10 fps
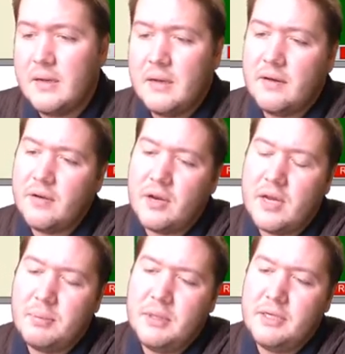I've got a
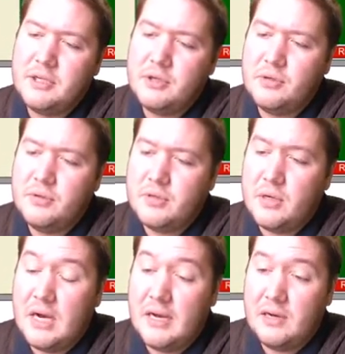couple of issues.
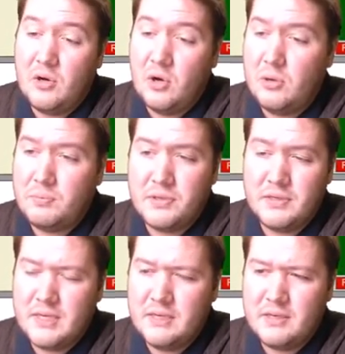Uh,
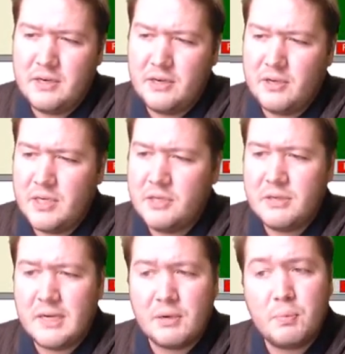options here, sorry, not
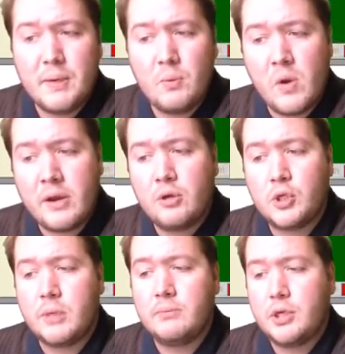issues. I could bid one no
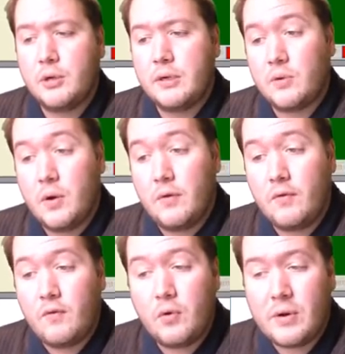trump, showing 12
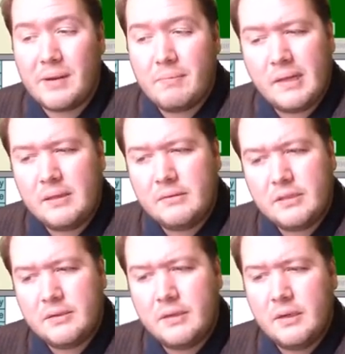to 14
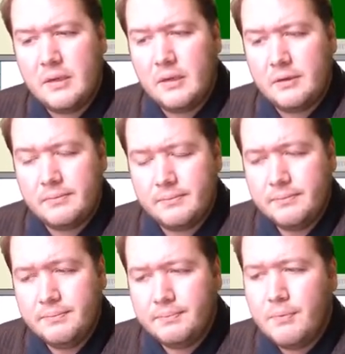balanced.
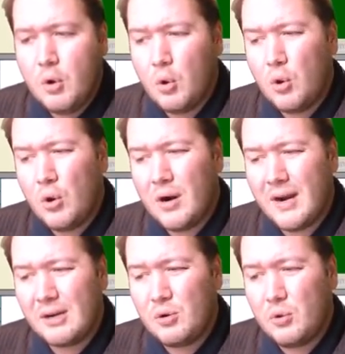Or
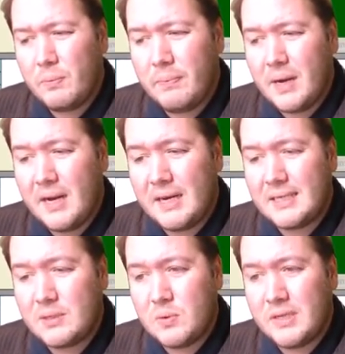I could
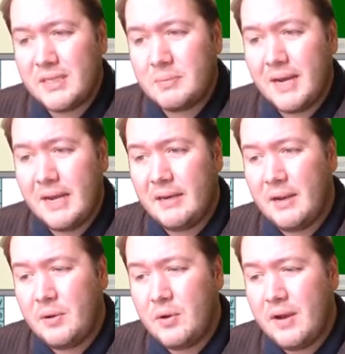pass one spade.
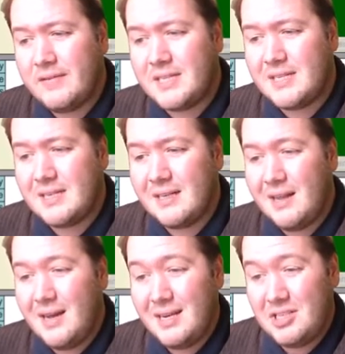Now we do have a
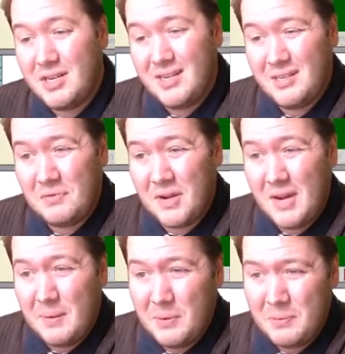slight chance of
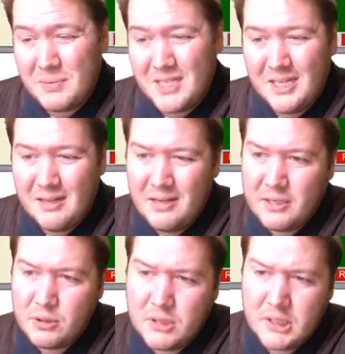game, I'm not particularly
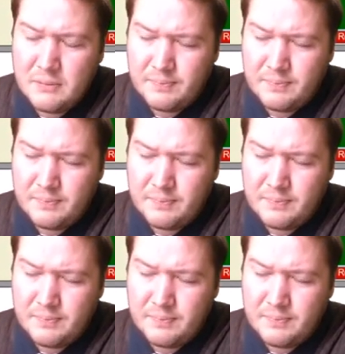interested.